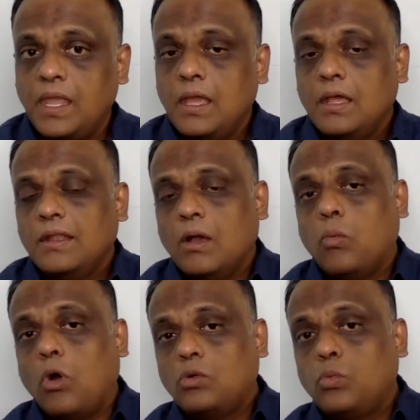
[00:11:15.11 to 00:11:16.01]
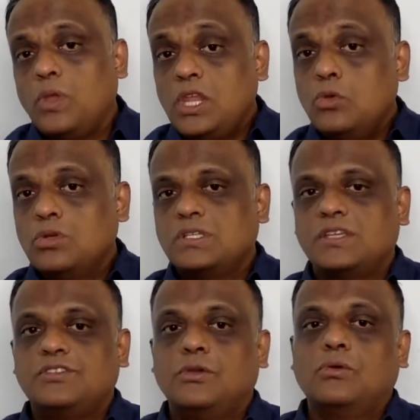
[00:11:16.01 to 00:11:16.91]
Now, what we do is
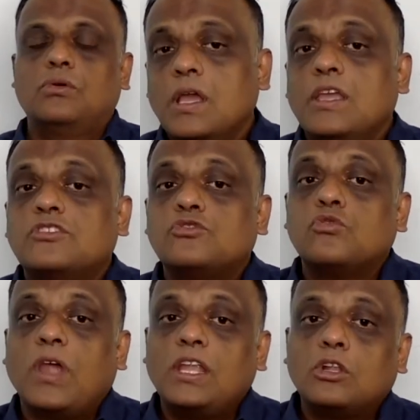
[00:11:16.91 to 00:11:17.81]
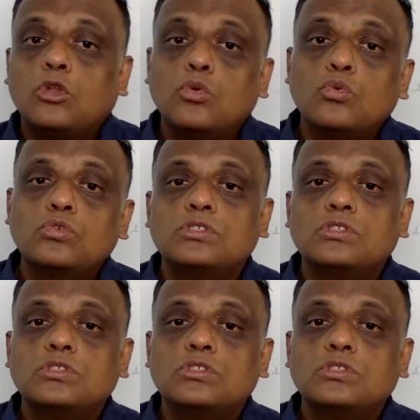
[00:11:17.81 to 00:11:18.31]
SEO is to write clues